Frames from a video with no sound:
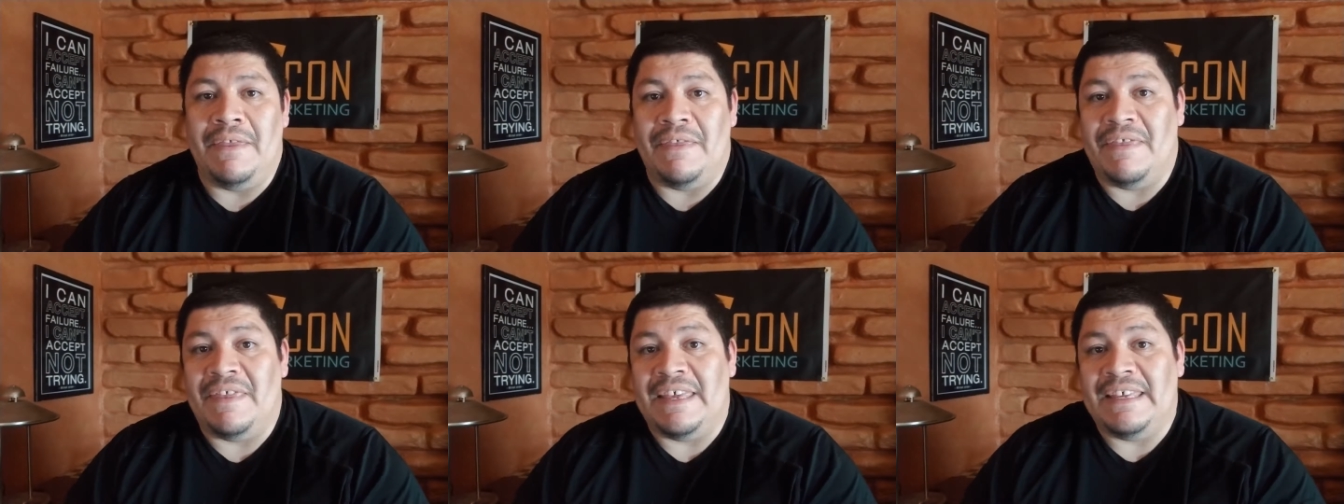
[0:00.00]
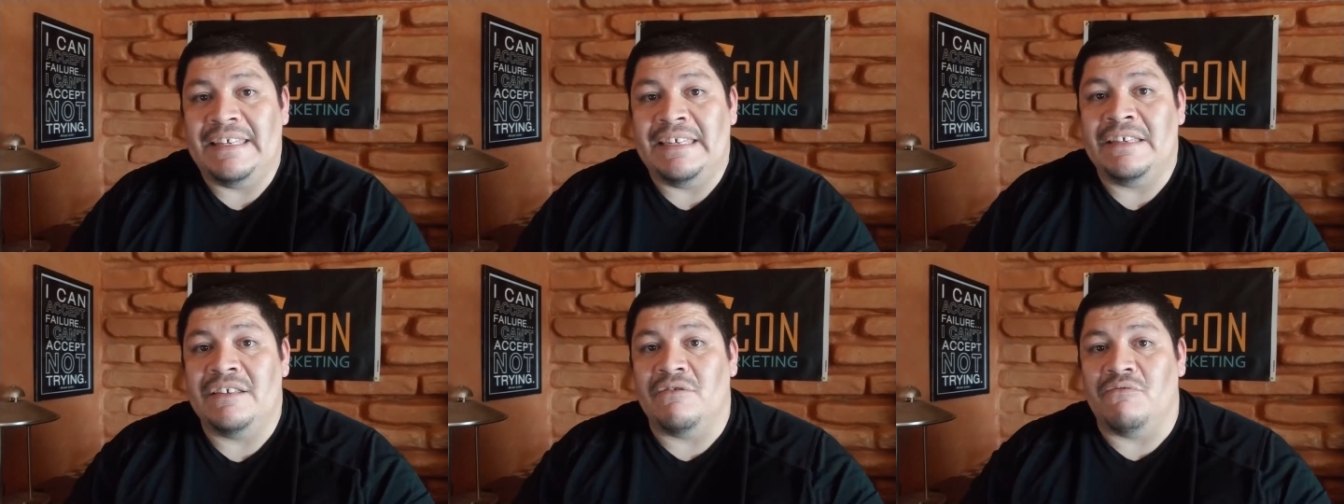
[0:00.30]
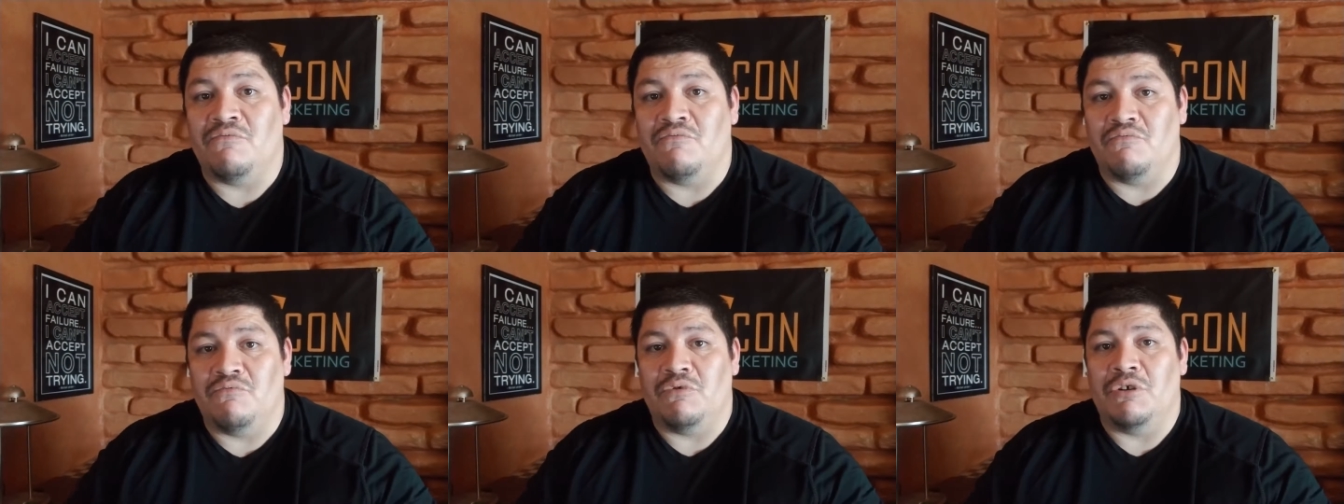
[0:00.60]
This is a
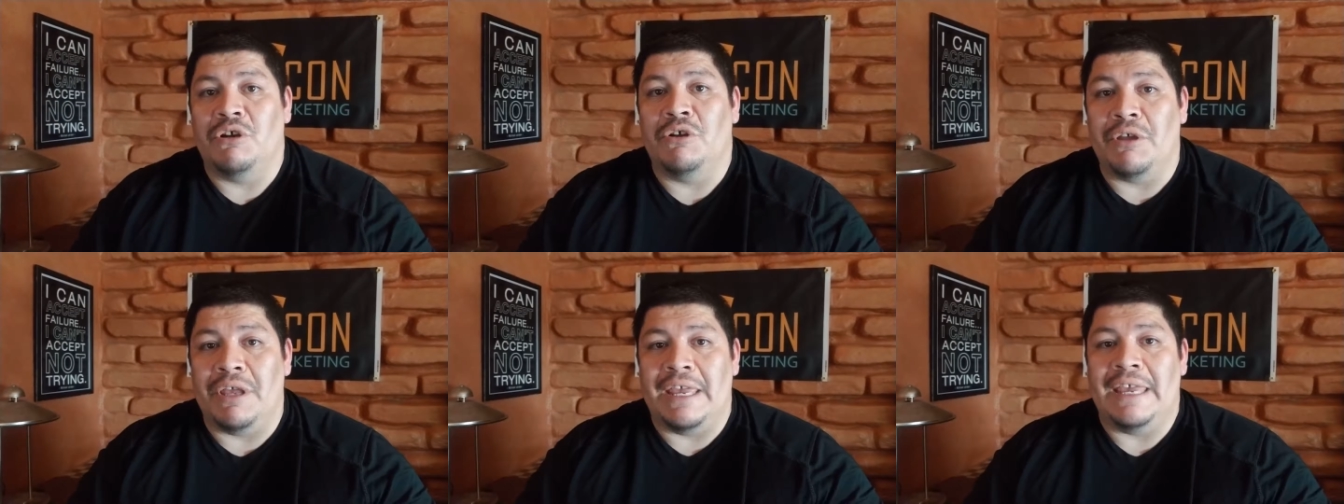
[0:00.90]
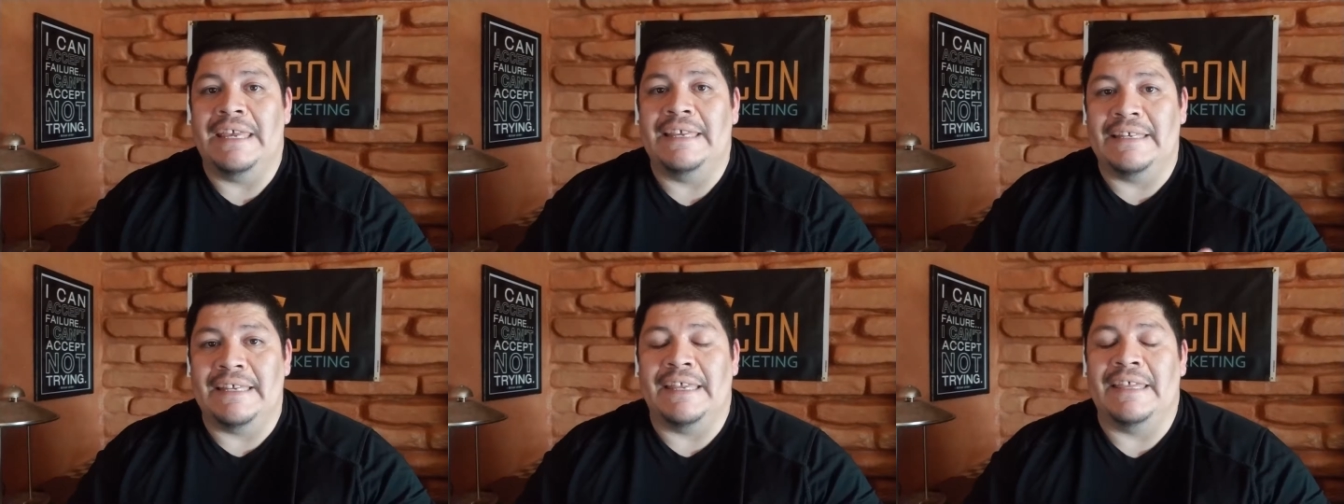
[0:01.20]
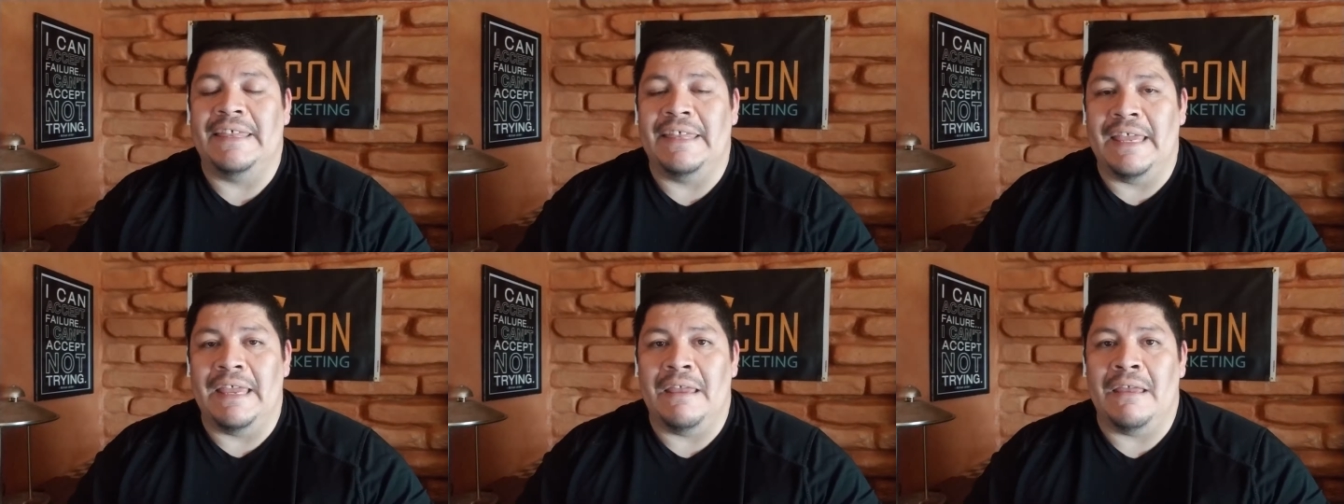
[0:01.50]
real easy
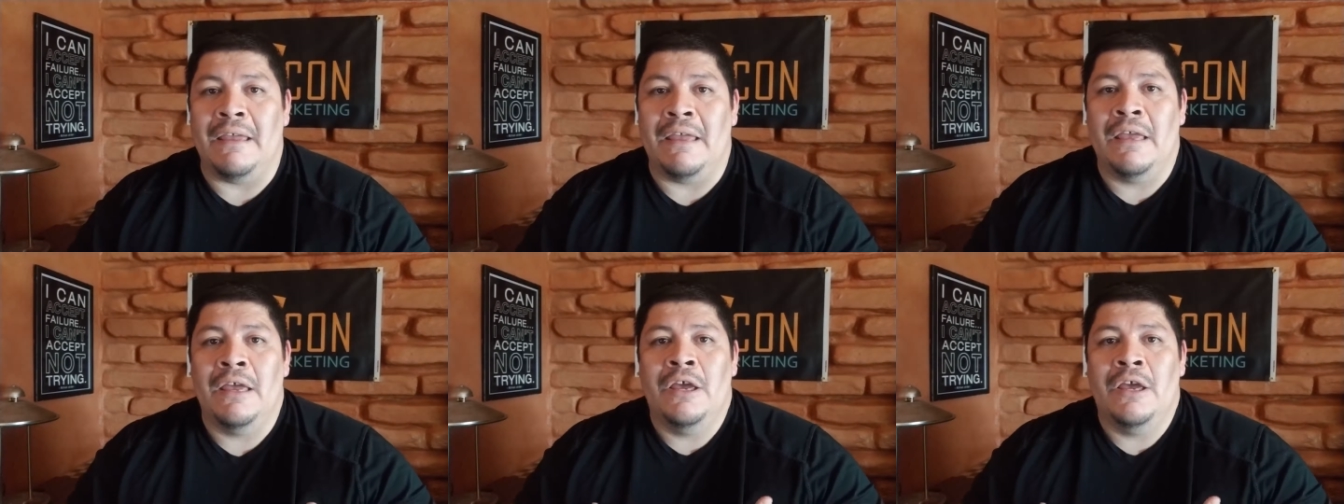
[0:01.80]
thing